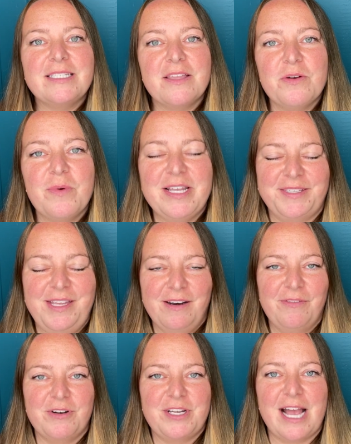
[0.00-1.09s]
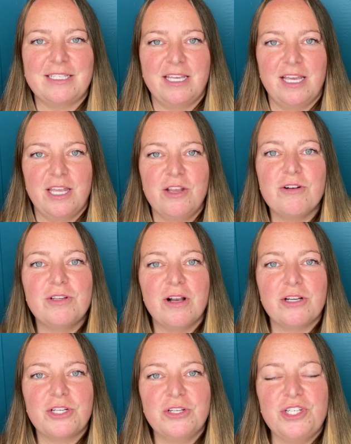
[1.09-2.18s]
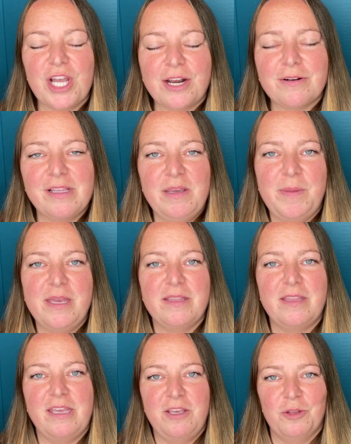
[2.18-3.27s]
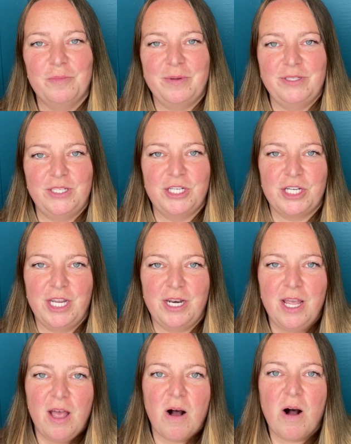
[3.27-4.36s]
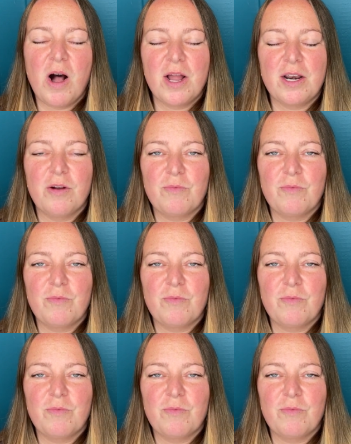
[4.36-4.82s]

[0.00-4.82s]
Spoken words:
otherwise needed for tasking, your dog should generally be in the heel position on a